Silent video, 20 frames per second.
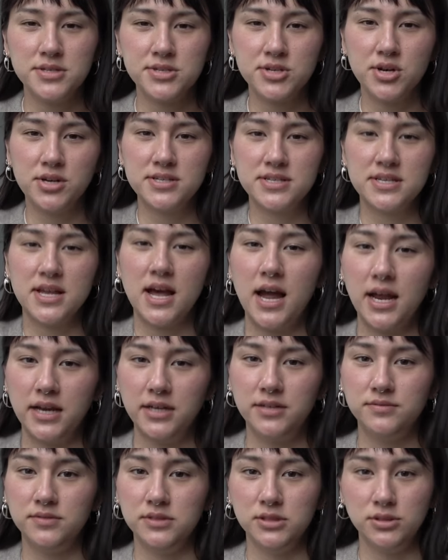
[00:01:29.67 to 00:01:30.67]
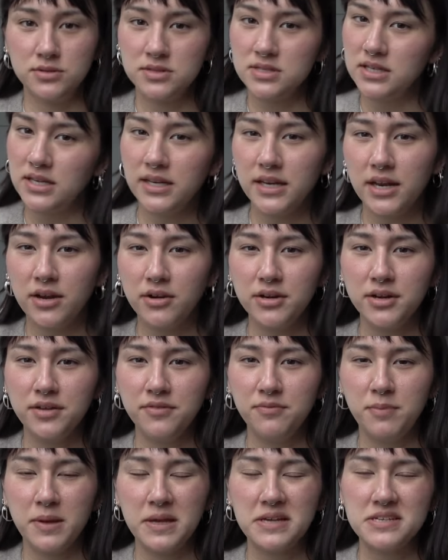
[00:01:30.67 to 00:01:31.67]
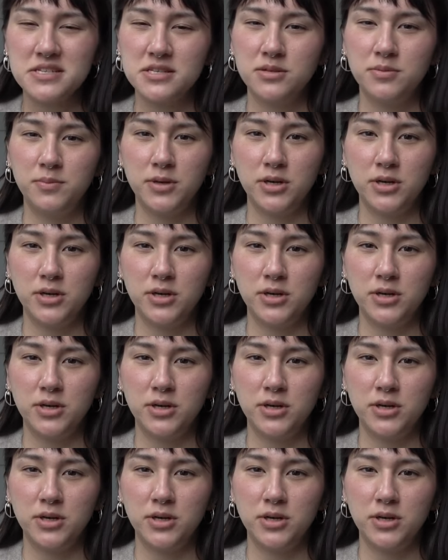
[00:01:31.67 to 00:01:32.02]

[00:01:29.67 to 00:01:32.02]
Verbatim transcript: Star is kind of loosely narrative based,